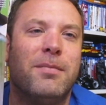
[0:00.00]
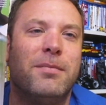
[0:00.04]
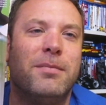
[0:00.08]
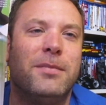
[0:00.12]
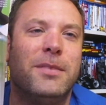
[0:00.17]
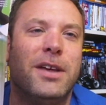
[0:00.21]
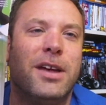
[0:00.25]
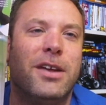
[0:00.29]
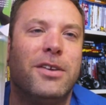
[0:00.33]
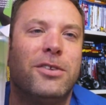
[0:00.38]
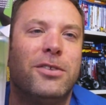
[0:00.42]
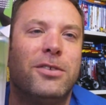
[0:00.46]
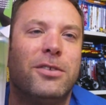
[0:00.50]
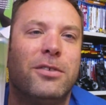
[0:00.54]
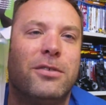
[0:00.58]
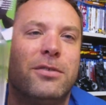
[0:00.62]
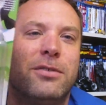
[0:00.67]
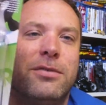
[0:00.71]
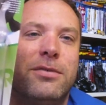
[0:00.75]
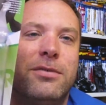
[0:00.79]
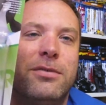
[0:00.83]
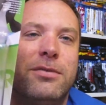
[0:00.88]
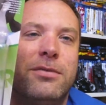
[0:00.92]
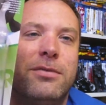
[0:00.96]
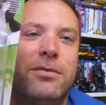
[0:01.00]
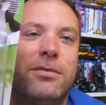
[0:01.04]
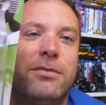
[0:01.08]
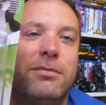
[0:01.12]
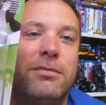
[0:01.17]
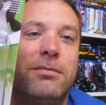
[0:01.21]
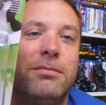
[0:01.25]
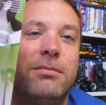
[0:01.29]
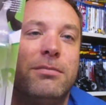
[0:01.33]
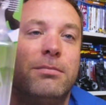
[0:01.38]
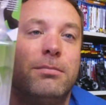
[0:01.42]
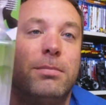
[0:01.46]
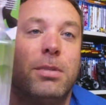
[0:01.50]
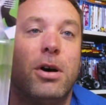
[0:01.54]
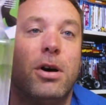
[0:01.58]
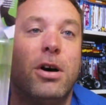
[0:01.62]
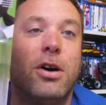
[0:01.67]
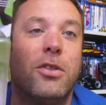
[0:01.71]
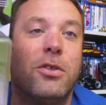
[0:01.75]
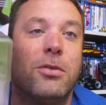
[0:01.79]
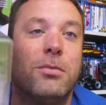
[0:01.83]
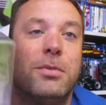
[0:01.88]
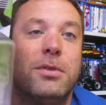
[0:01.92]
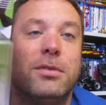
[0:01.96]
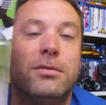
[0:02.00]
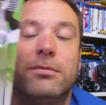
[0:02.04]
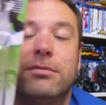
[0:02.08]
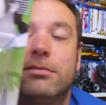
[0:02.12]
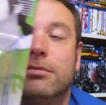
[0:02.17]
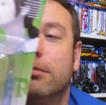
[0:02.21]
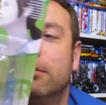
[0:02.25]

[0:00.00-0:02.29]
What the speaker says: just sort of buy them, and